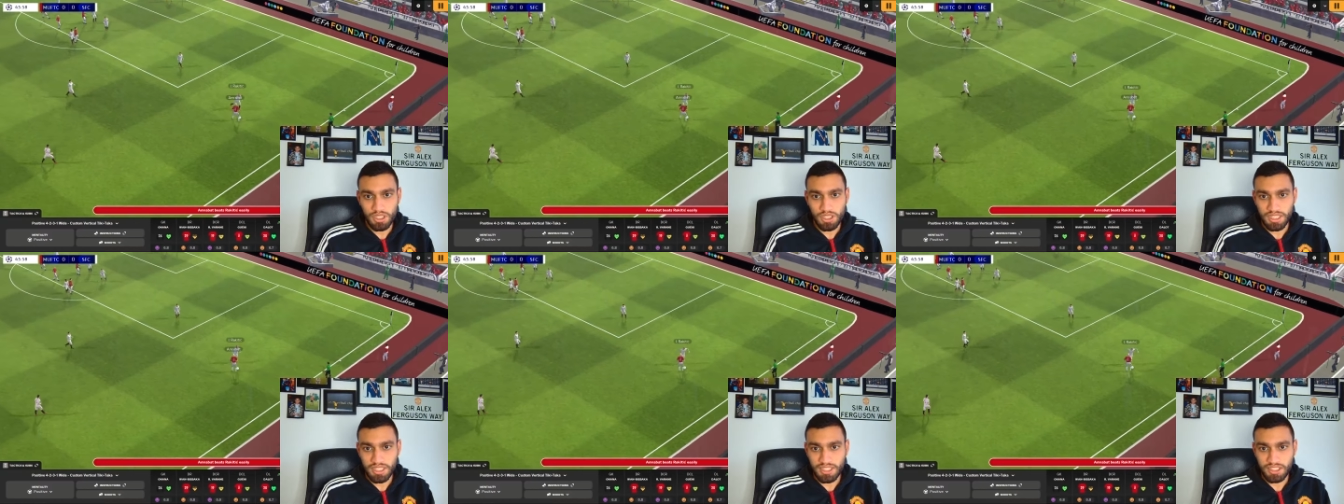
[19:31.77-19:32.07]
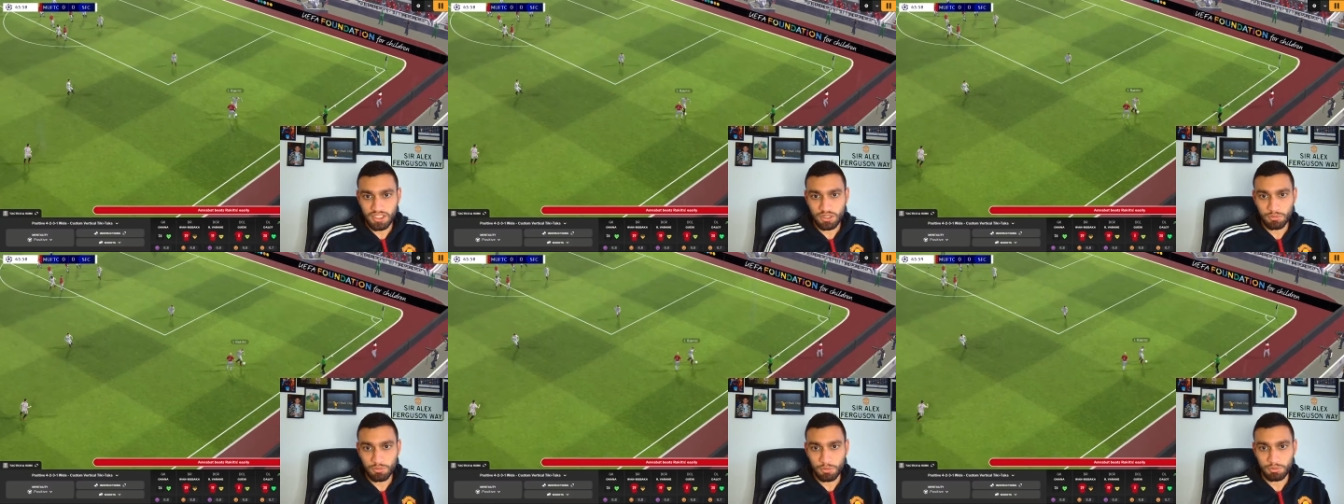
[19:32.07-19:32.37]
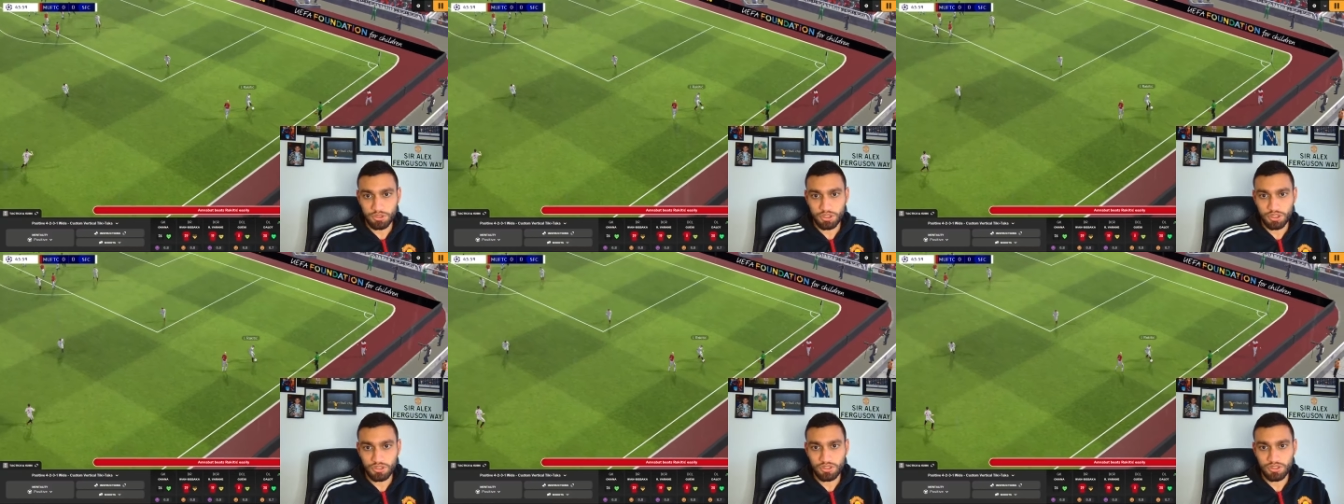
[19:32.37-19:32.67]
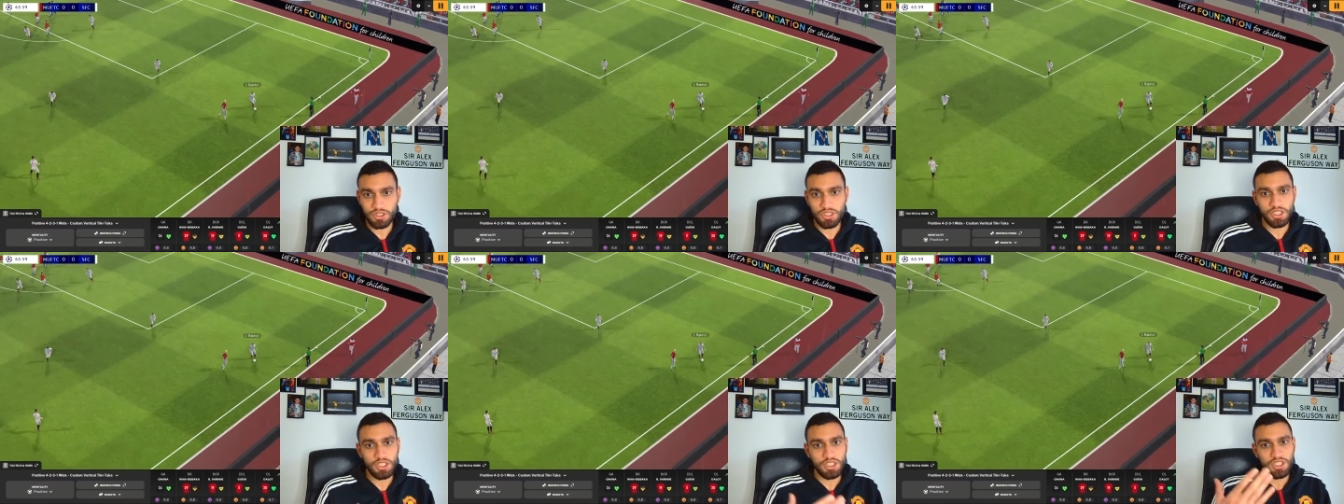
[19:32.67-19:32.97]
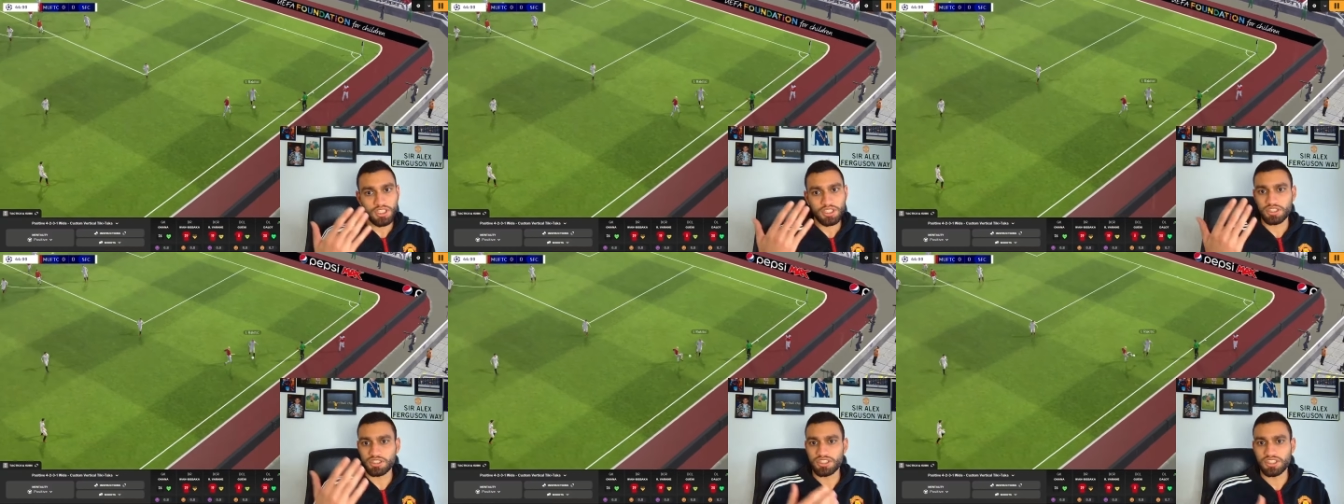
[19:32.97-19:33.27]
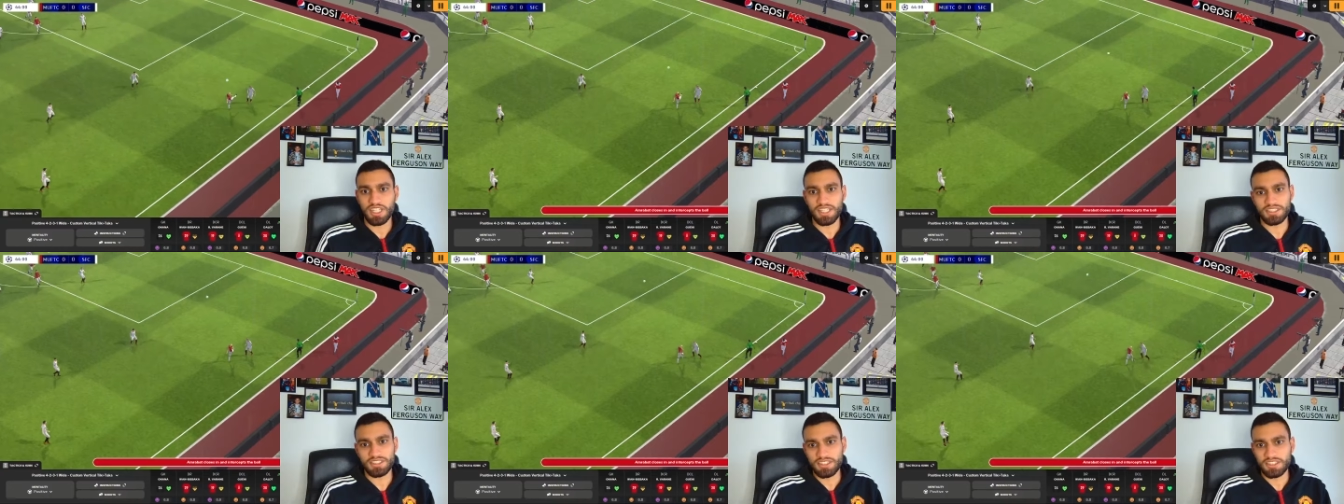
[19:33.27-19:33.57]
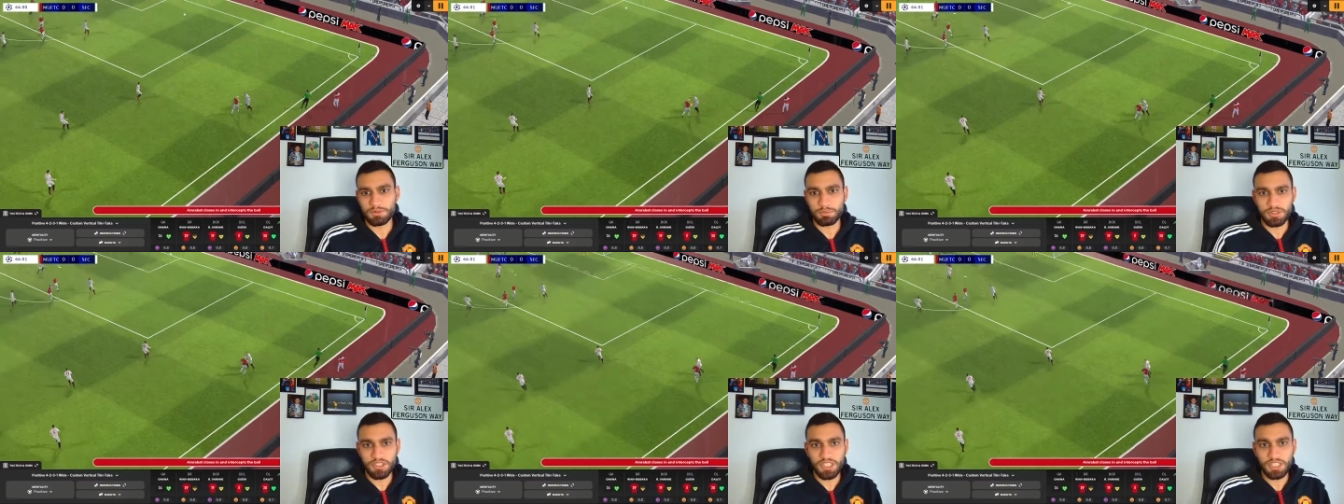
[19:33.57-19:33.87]
He needs some options because he gets
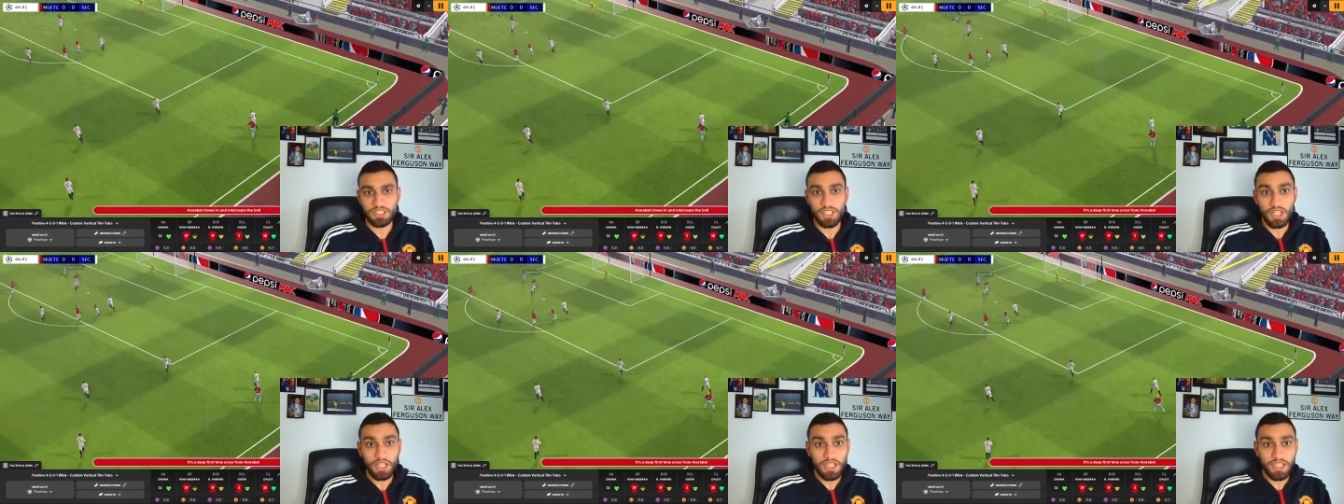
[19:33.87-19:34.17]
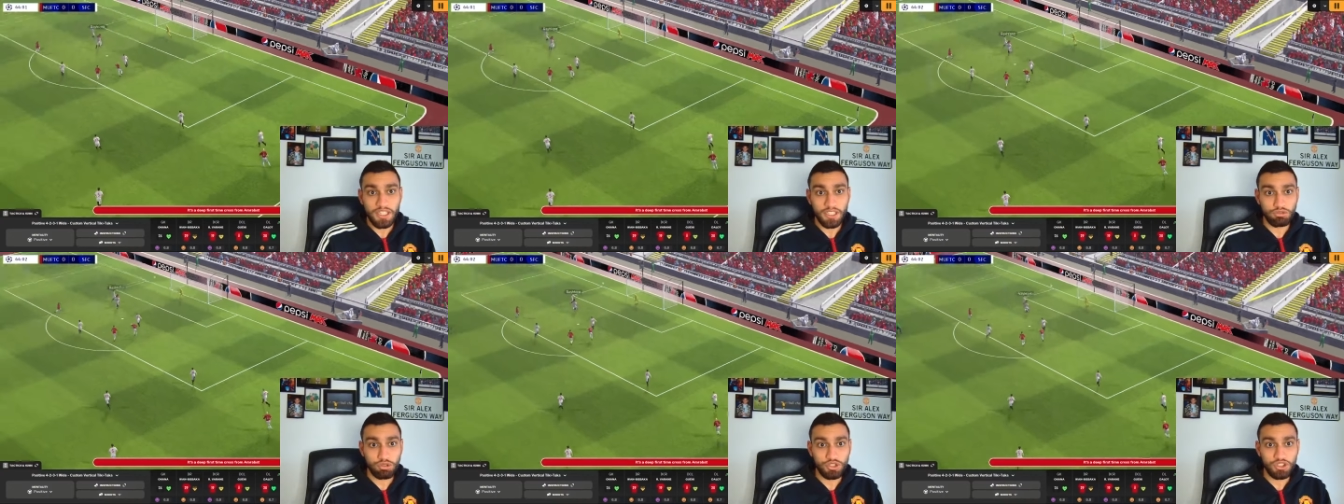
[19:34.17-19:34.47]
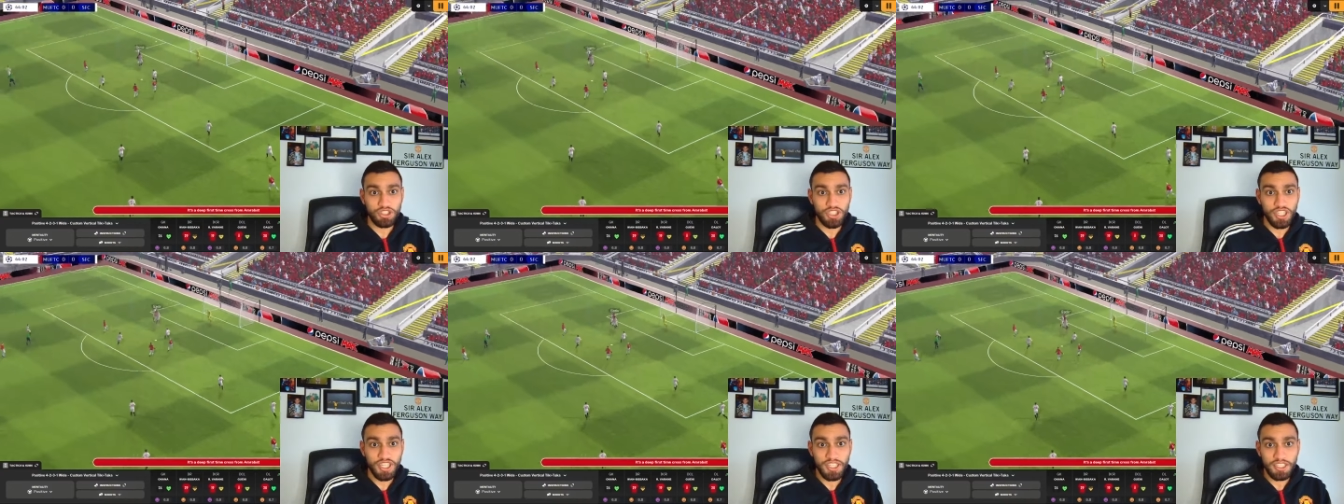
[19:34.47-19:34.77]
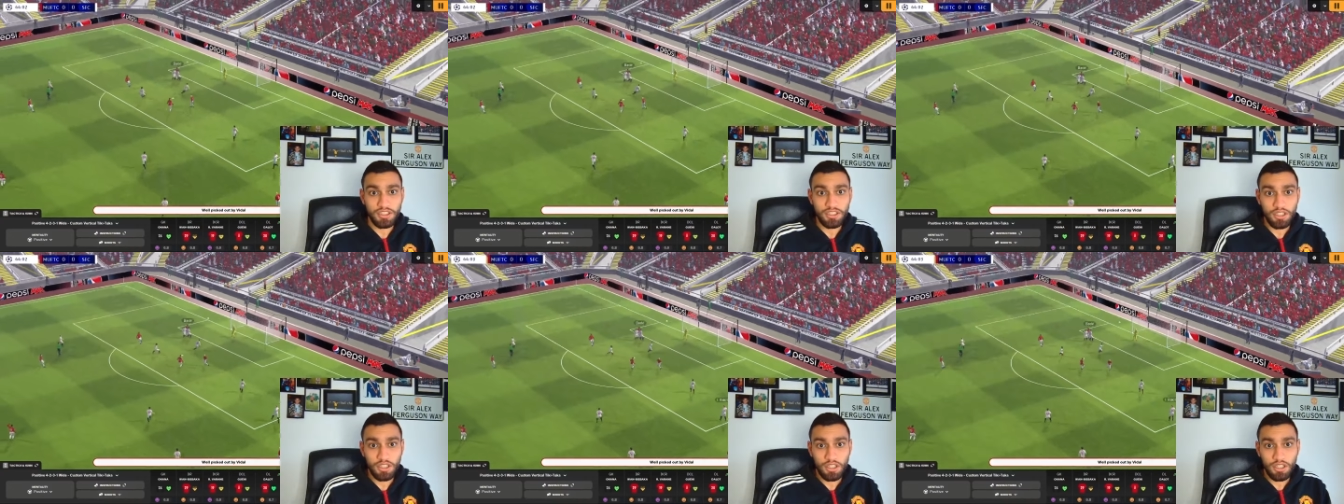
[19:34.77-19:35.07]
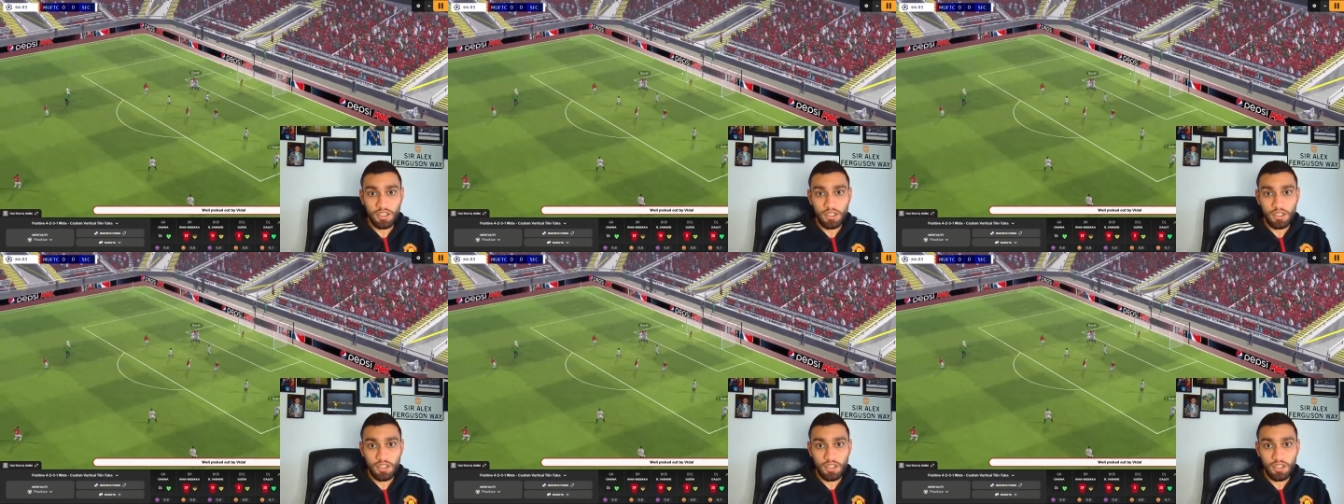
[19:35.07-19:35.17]
dispossessed. He crosses it in.